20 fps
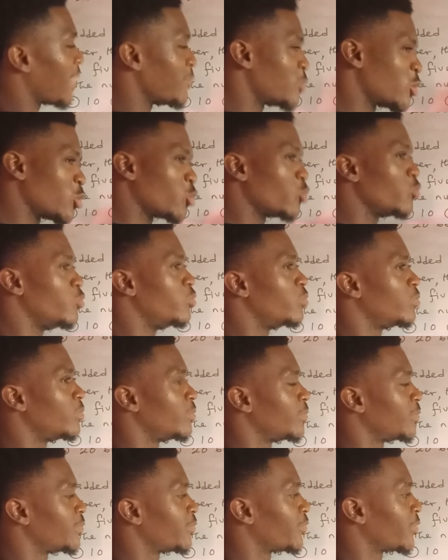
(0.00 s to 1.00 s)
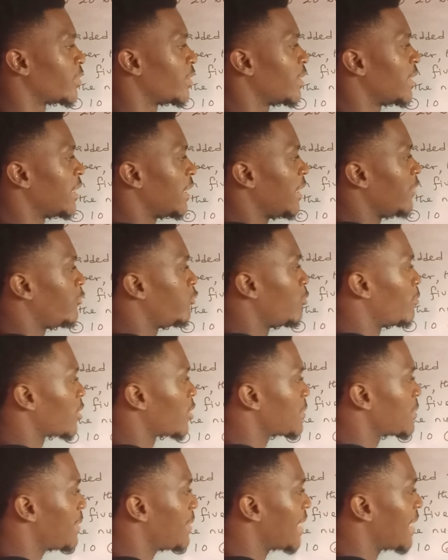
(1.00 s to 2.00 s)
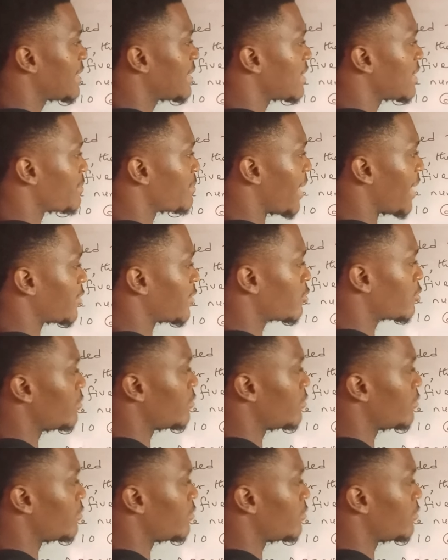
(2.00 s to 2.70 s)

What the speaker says: times 2. If we multiply this by